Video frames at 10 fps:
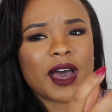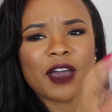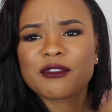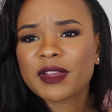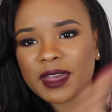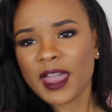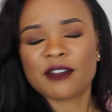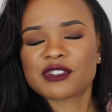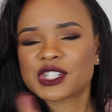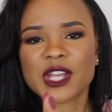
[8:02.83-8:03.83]
I feel like
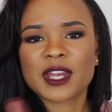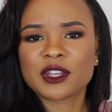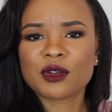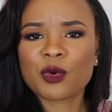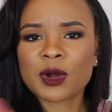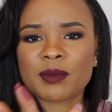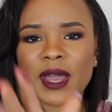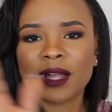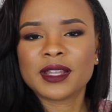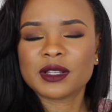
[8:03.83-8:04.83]
every shade in the warm
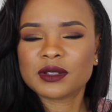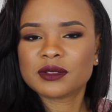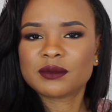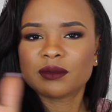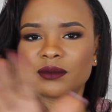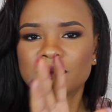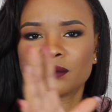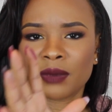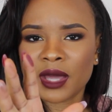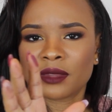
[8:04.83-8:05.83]
palette,
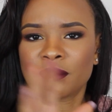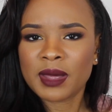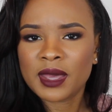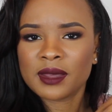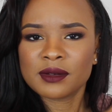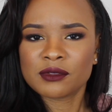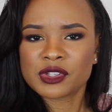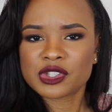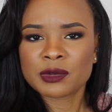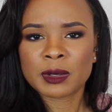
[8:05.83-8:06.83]
by the way,
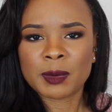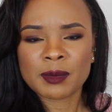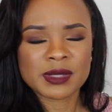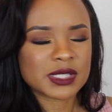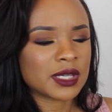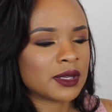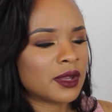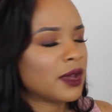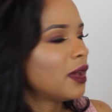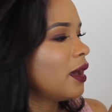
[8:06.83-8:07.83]
was super
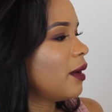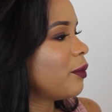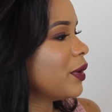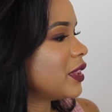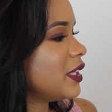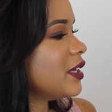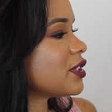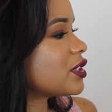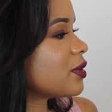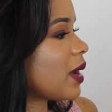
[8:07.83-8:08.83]
pigmented. But
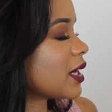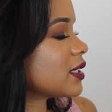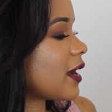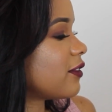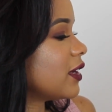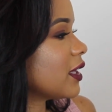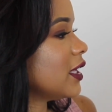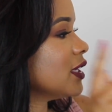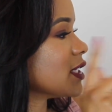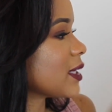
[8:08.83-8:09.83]
these 2 are
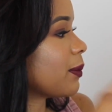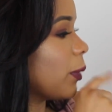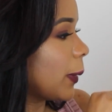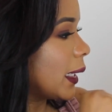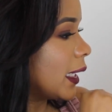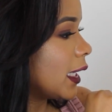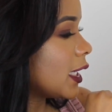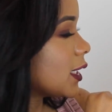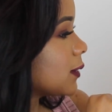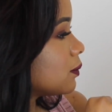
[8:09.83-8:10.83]
definitely
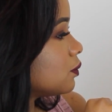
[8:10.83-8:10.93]
disappointing.